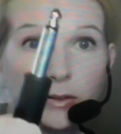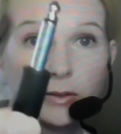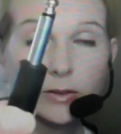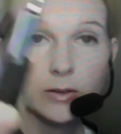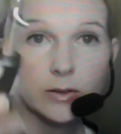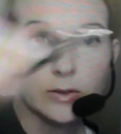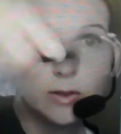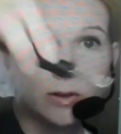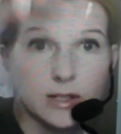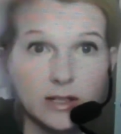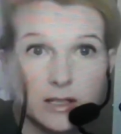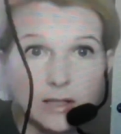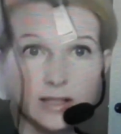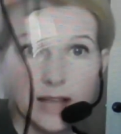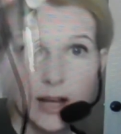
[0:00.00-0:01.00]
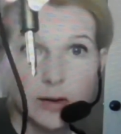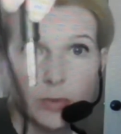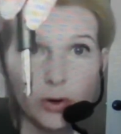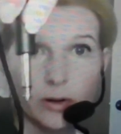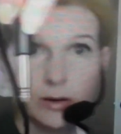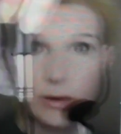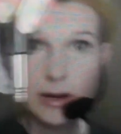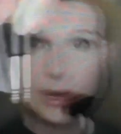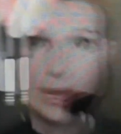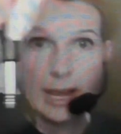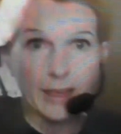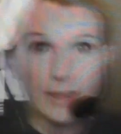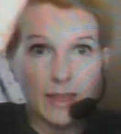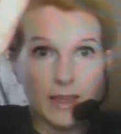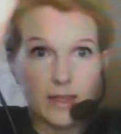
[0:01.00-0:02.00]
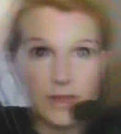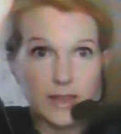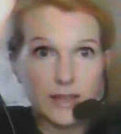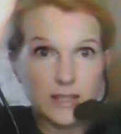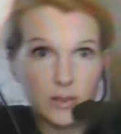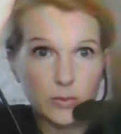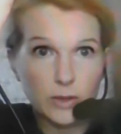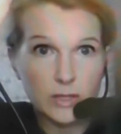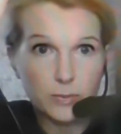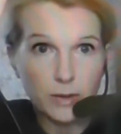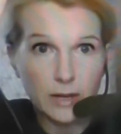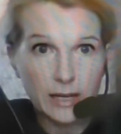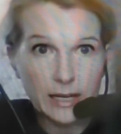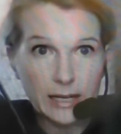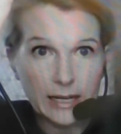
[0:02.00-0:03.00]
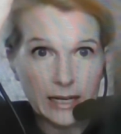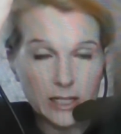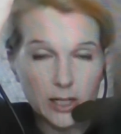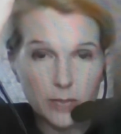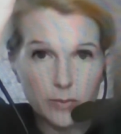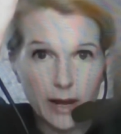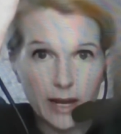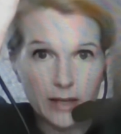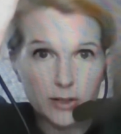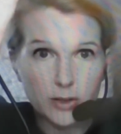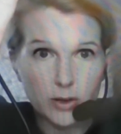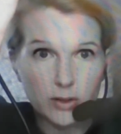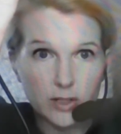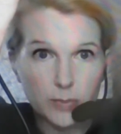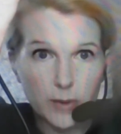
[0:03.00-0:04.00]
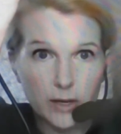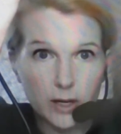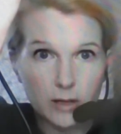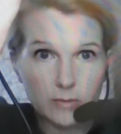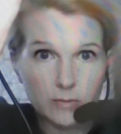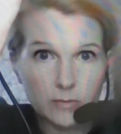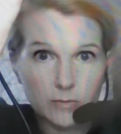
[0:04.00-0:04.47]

So this is the soundboard, and then this is what's plugging into my external speaker.